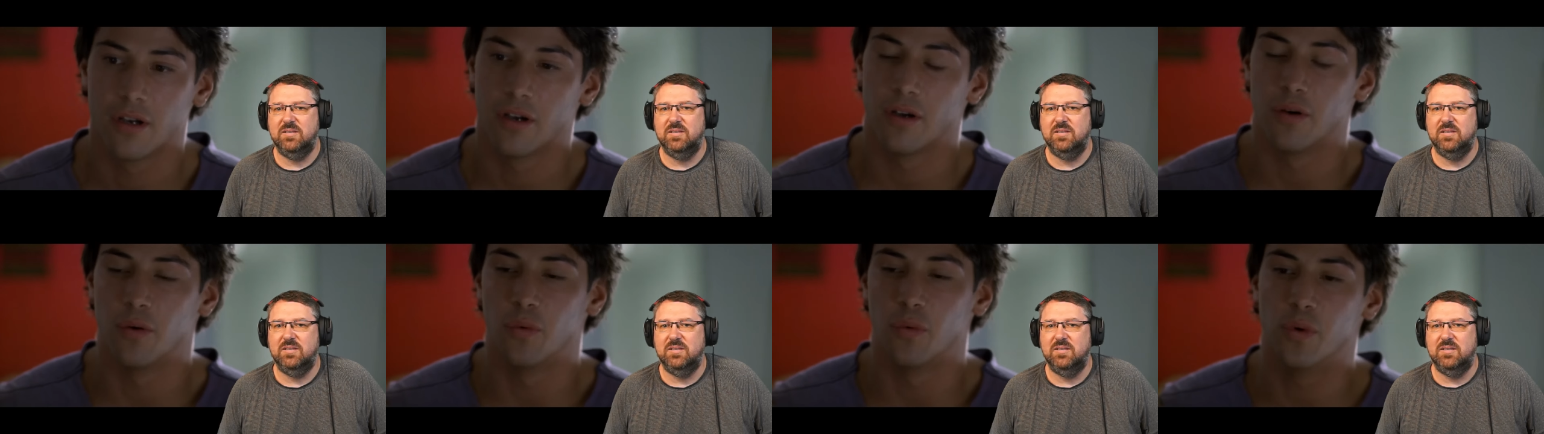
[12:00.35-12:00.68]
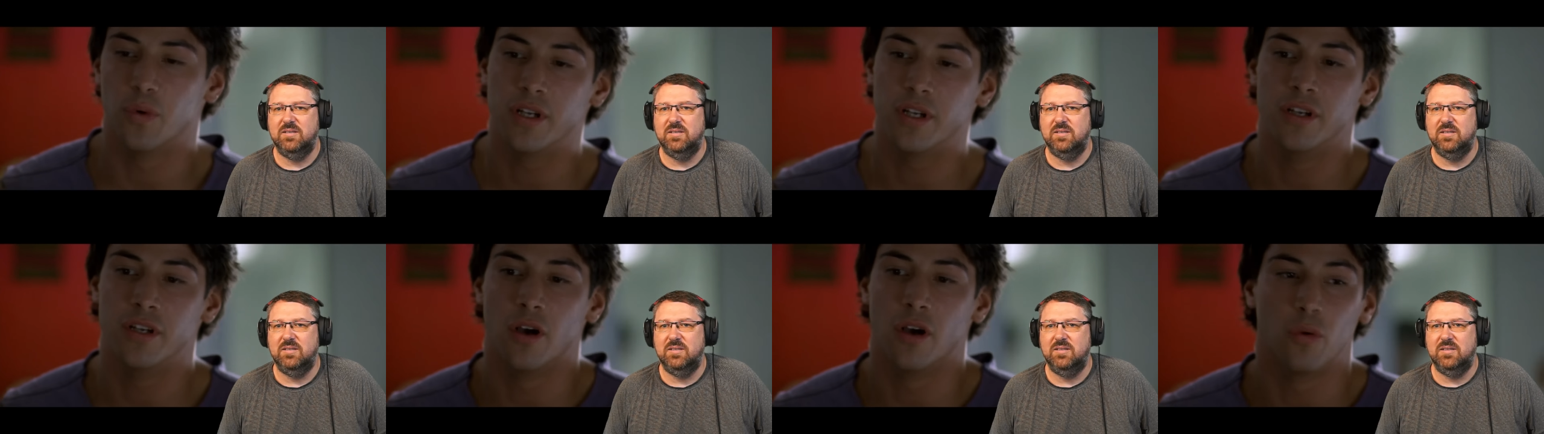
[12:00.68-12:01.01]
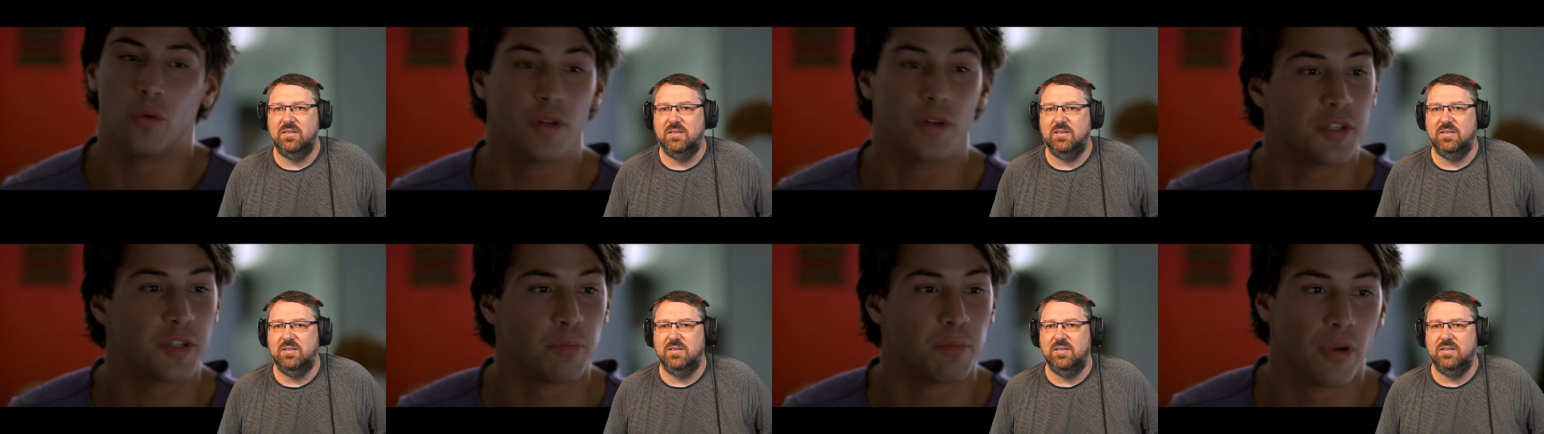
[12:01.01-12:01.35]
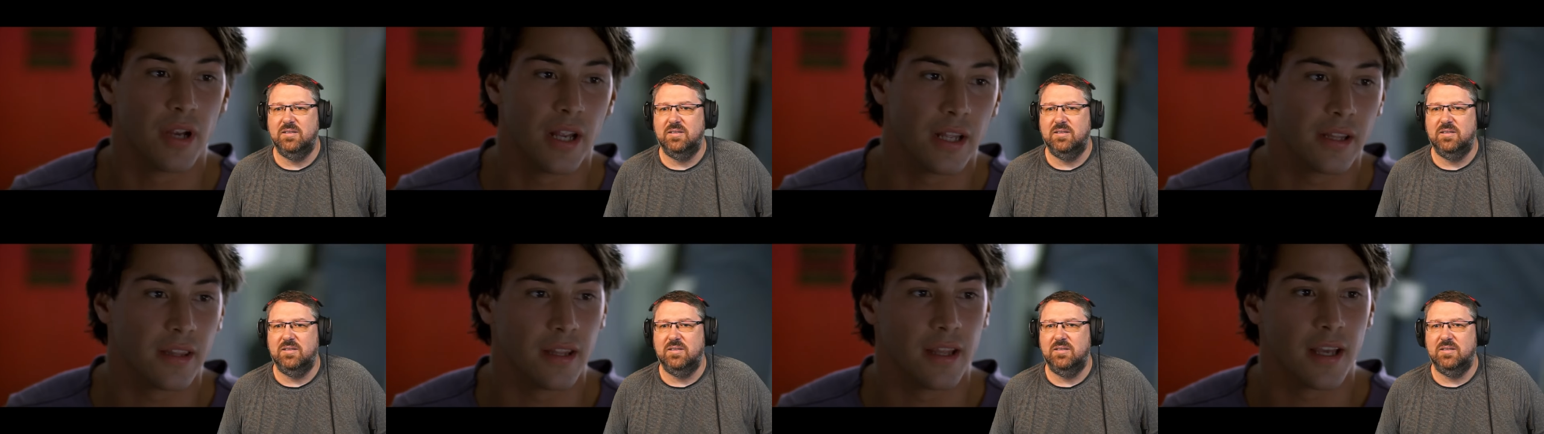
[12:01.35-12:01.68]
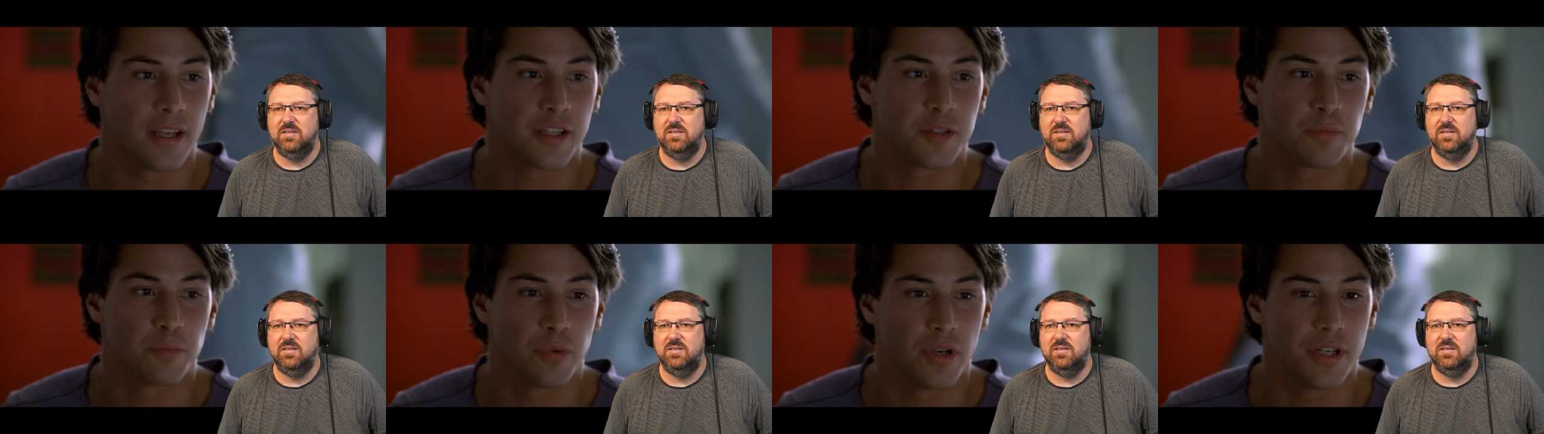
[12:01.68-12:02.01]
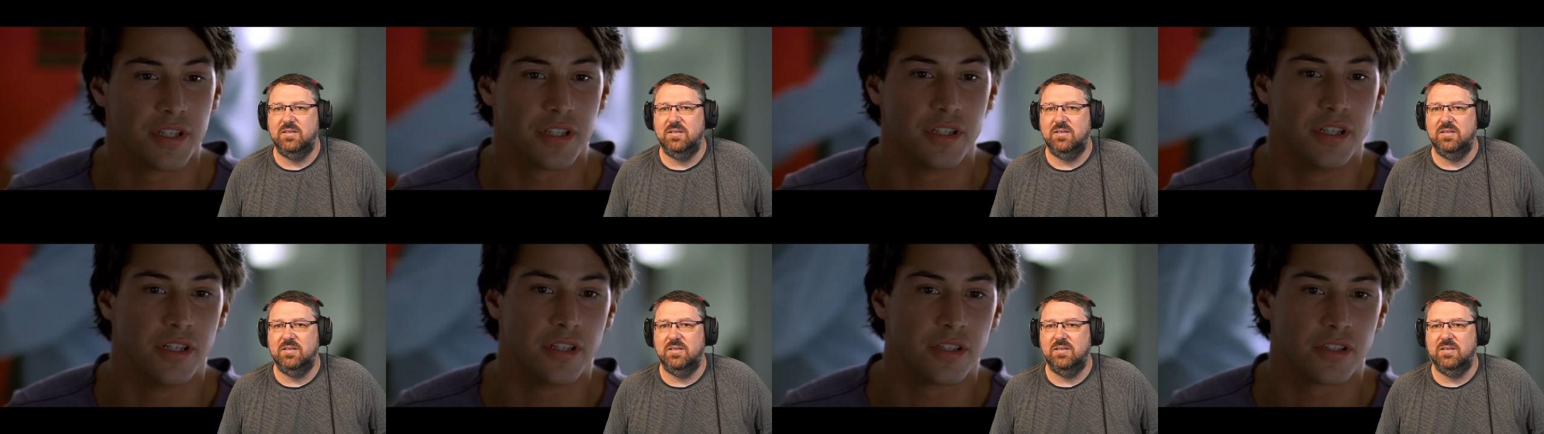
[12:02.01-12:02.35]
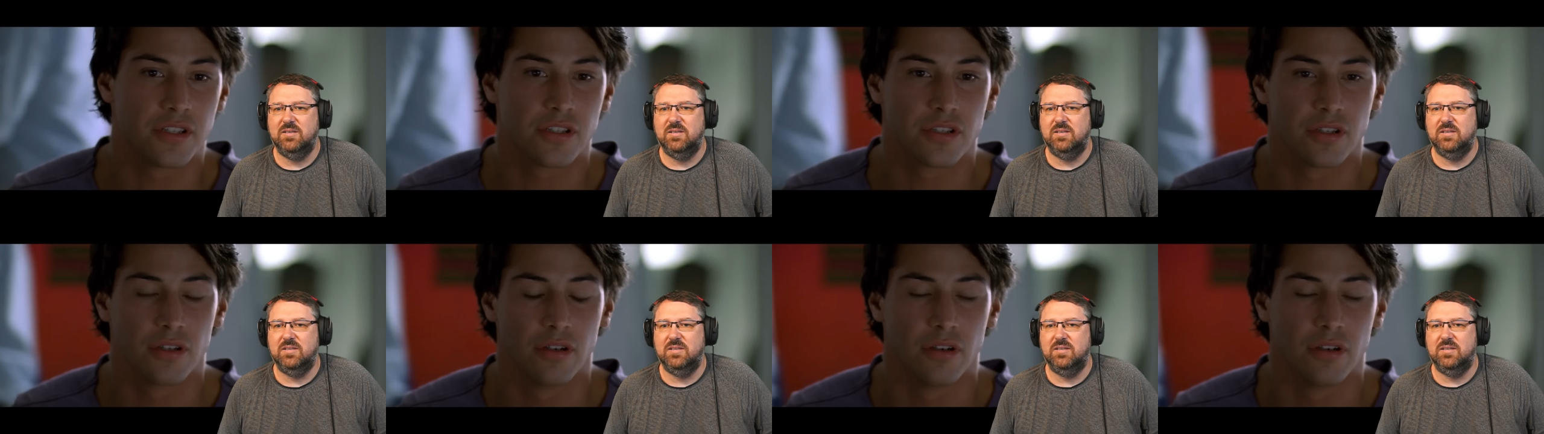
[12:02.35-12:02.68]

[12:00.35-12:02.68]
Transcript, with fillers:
Speaker 1: we'd know which break the ex-president surf.